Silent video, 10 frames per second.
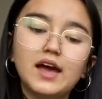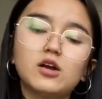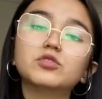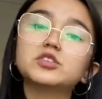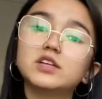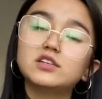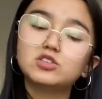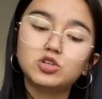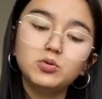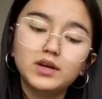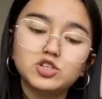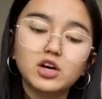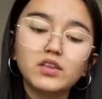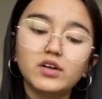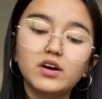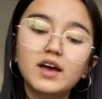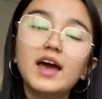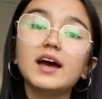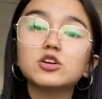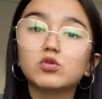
and alternate to each other and